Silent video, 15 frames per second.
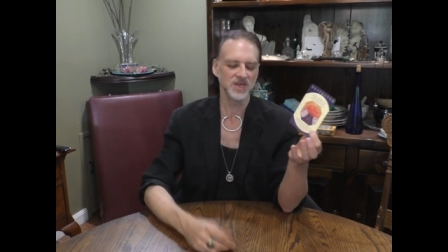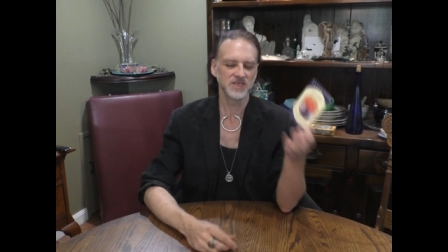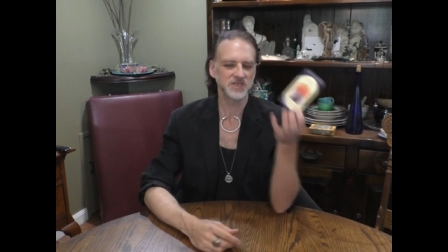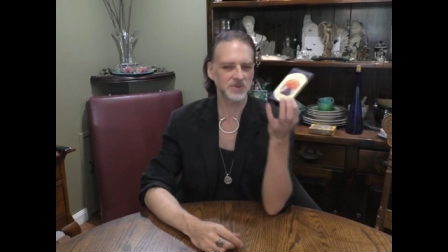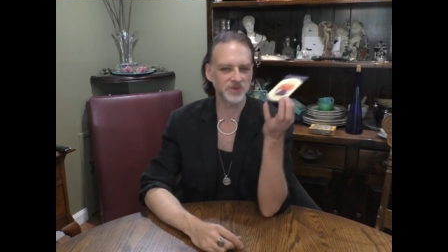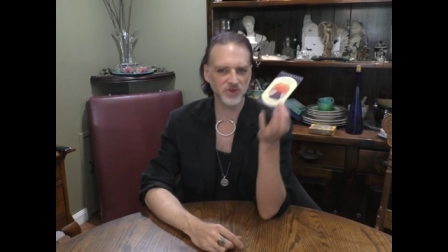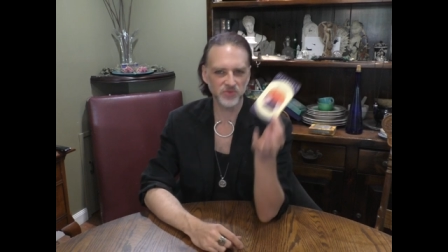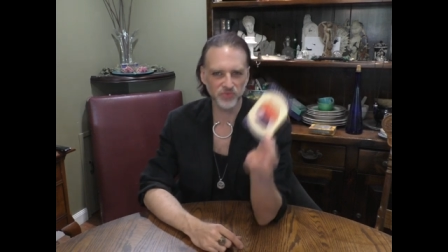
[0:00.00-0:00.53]

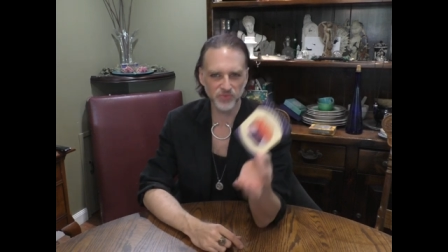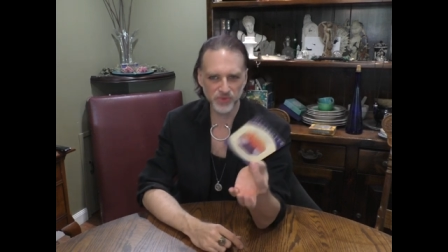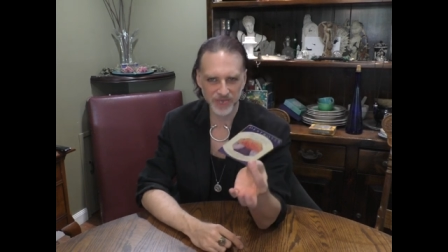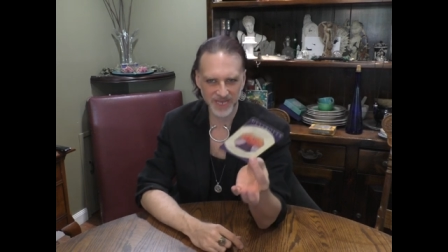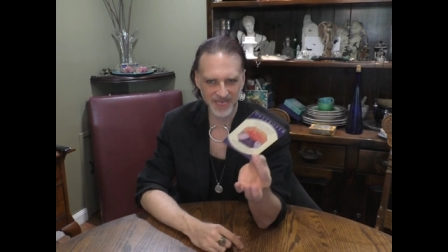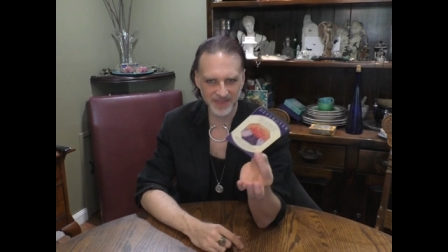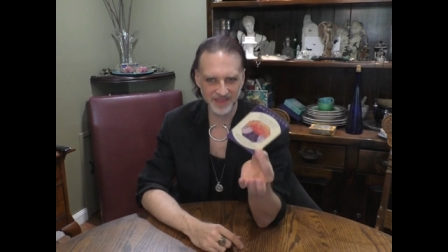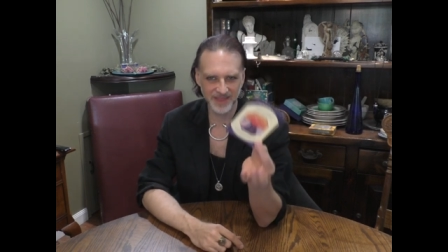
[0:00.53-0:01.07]
So I'm going to
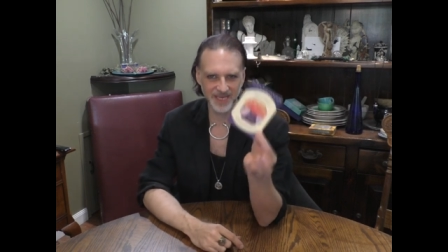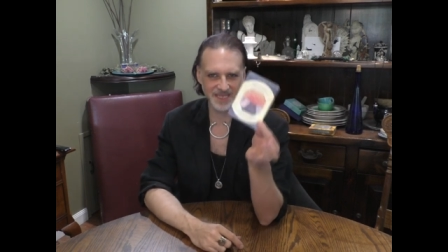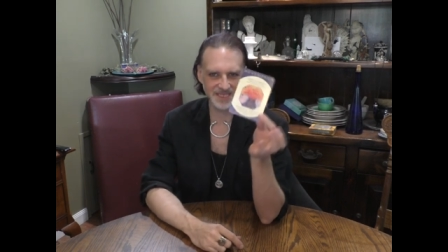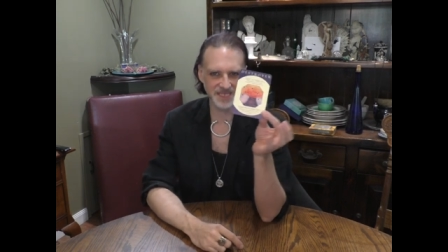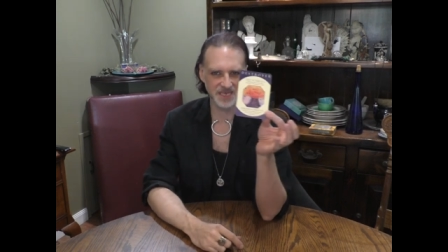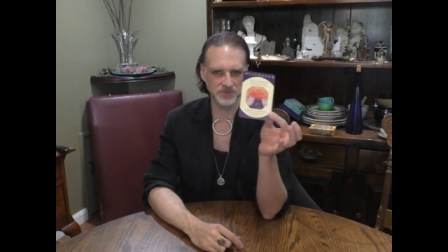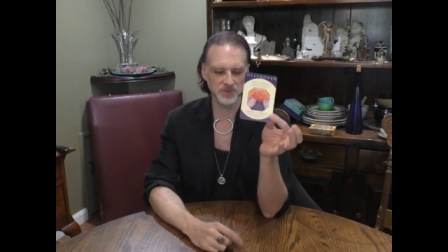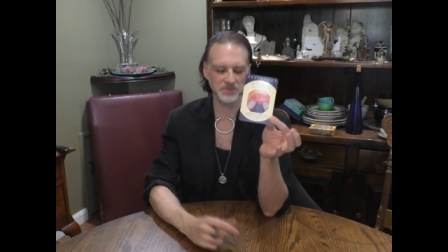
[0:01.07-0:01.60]
read
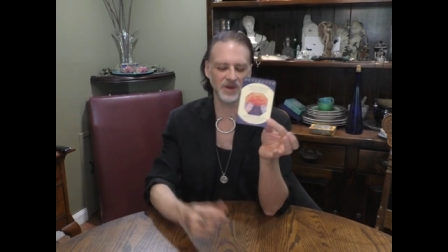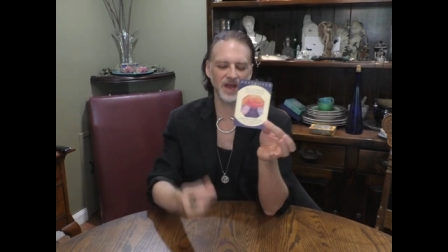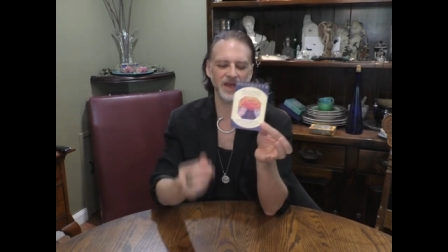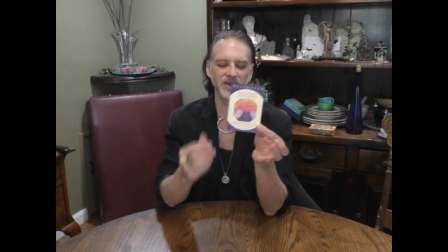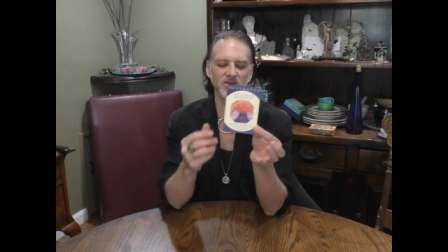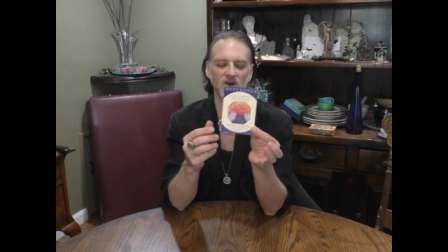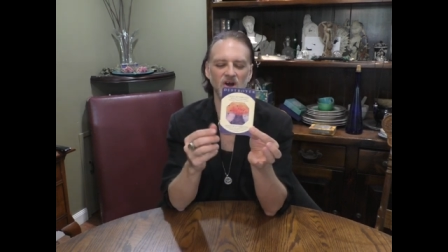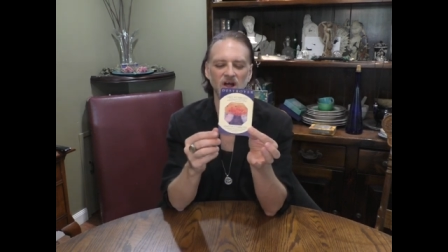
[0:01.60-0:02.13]
this. Keep in
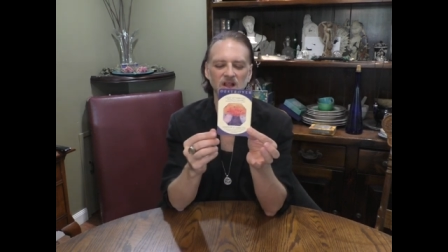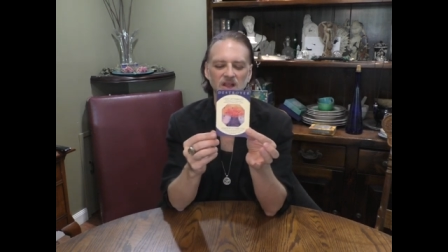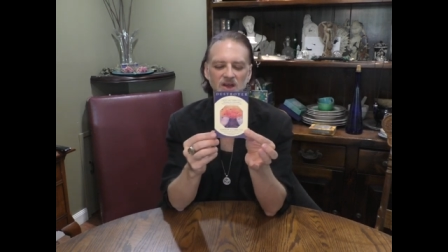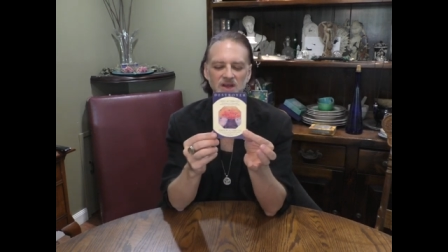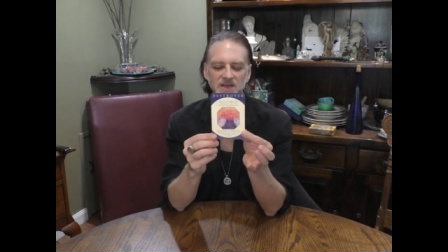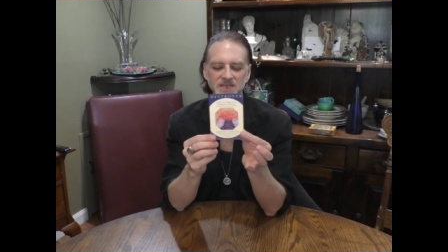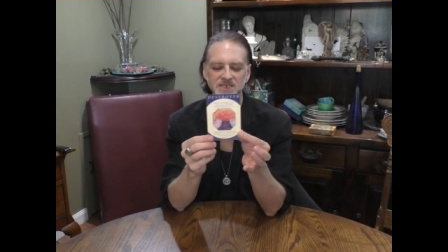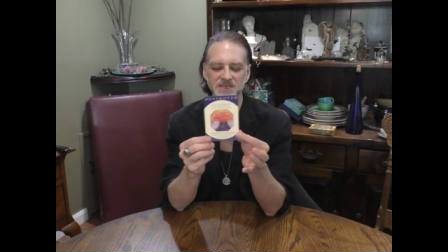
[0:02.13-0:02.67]
mind, all
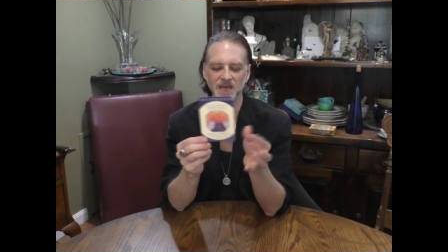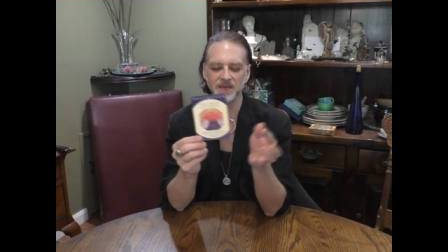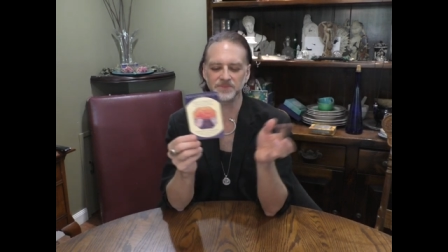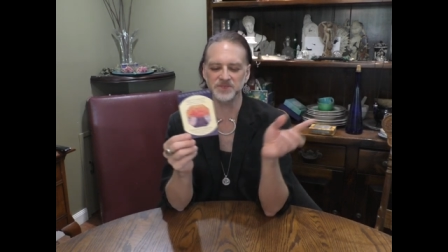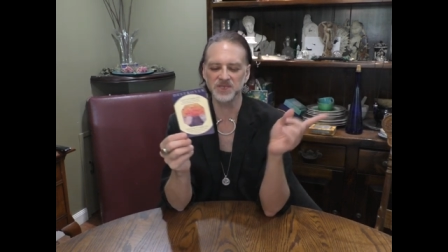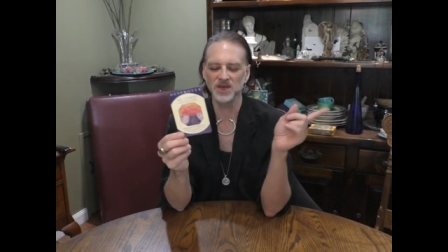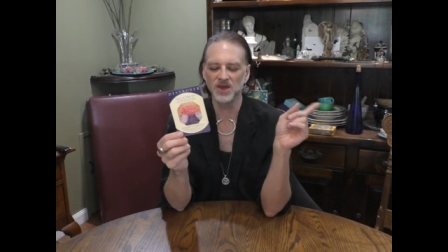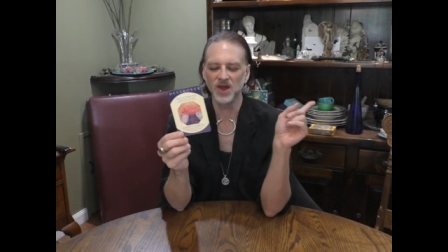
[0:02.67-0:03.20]

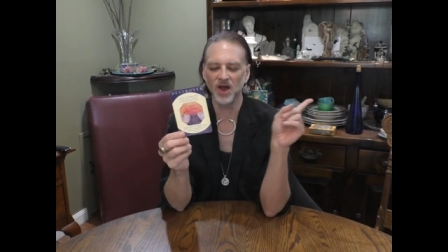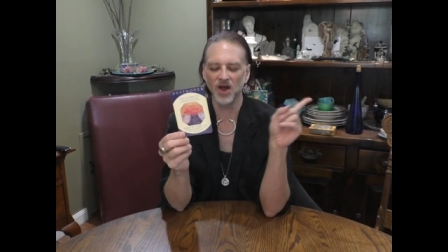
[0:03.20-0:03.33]
archetypes